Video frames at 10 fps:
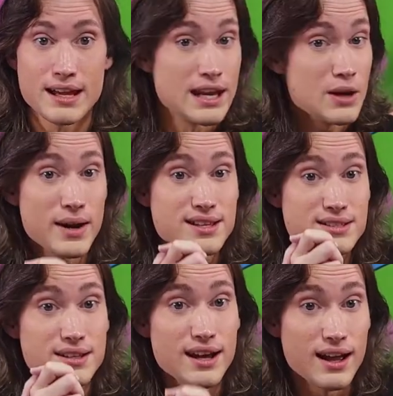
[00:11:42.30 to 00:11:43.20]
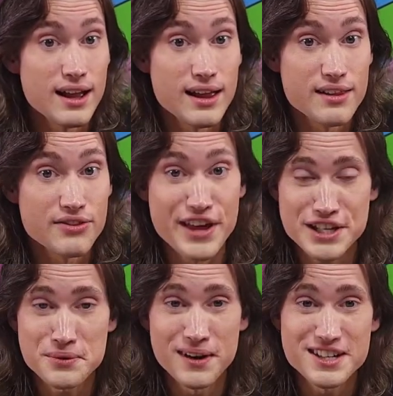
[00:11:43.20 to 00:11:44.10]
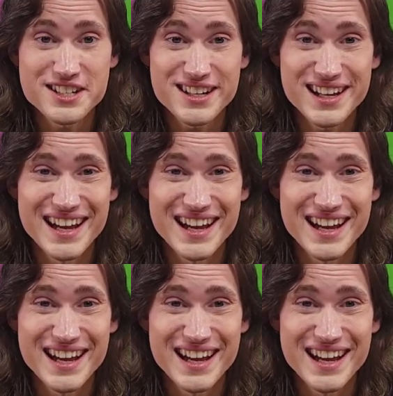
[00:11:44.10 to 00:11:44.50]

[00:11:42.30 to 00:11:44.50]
Anyways, thanks for watching